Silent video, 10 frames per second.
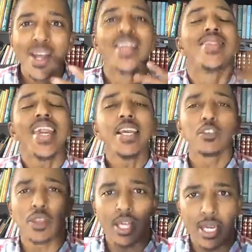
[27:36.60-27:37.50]
These
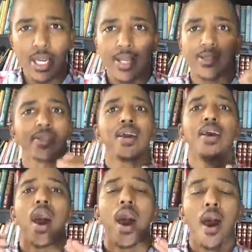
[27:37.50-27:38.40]
are things
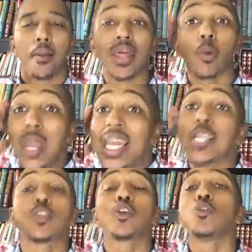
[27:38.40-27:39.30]
um, that we can
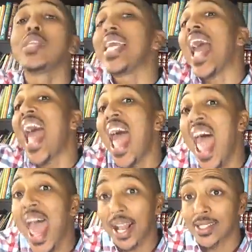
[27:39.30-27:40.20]
truly
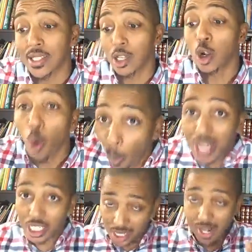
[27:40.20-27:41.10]
ask
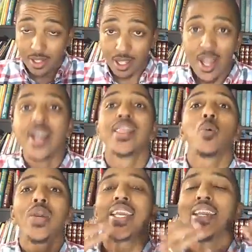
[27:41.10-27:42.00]
questions that
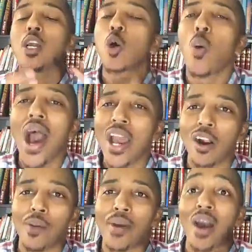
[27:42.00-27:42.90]
we can inquire
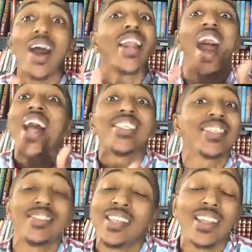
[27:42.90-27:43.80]
about. And I
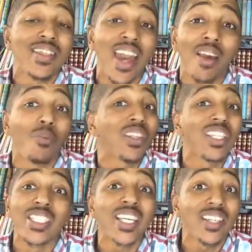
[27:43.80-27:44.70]
just did that with
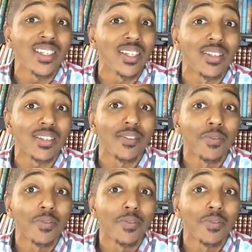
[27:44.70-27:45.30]
Genesis.